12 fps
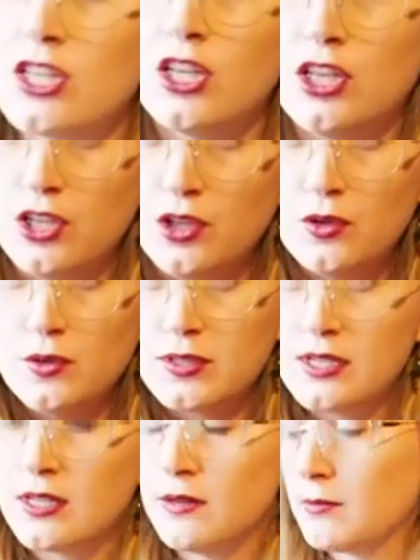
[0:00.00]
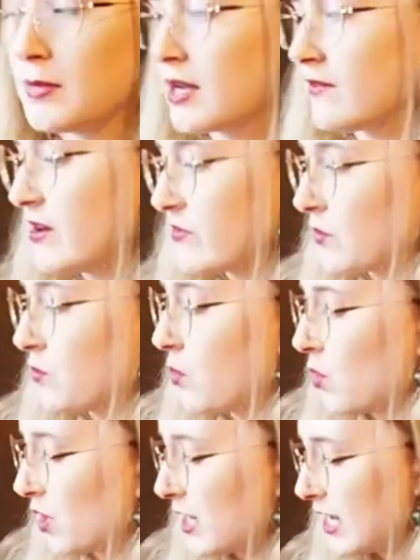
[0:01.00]
cute, but I've never
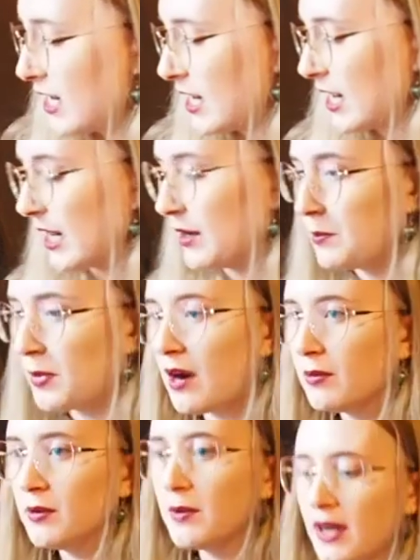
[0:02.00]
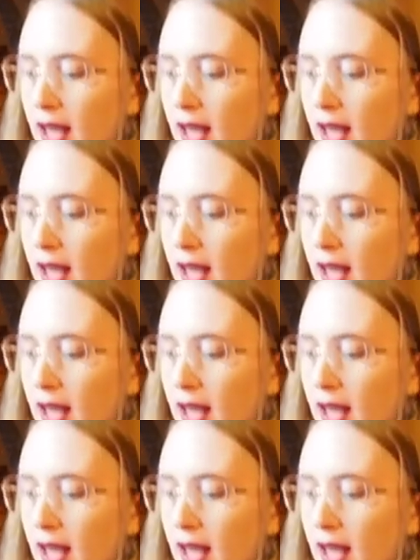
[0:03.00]
worn it, and I would probably want